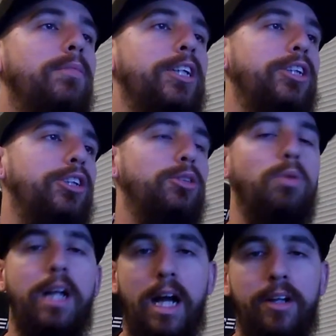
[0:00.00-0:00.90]
this is just
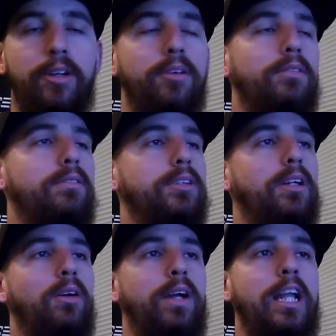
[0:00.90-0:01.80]
what I do.
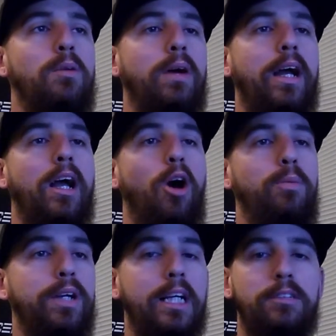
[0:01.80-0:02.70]
So anyway, I
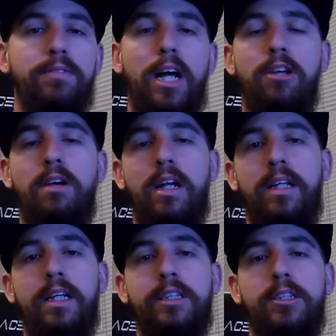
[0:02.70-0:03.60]
hope you got some value out
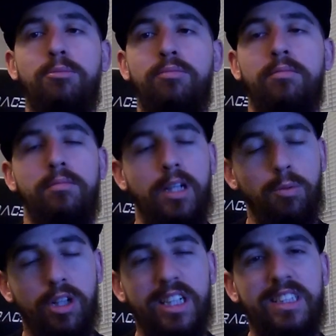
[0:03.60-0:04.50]
of this. And
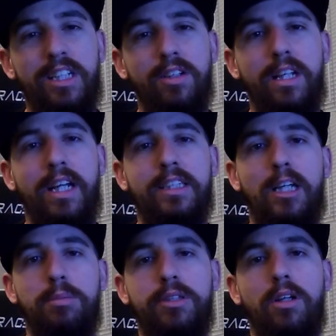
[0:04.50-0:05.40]
we're going to see you on the next
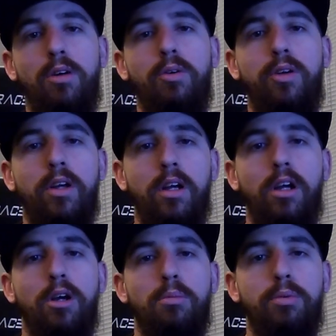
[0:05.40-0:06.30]
episode.
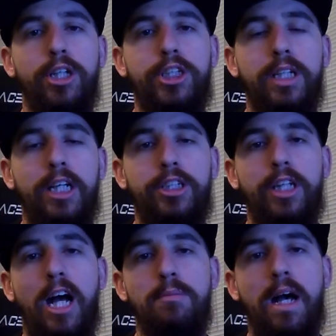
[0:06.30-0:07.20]
Appreciate
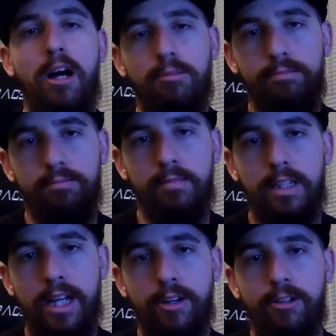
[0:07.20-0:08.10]
you. I'm out.
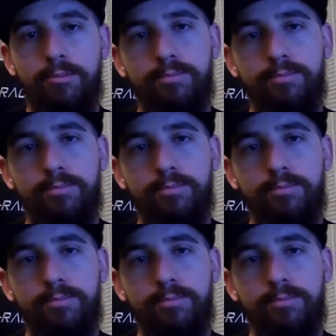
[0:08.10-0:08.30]
Later.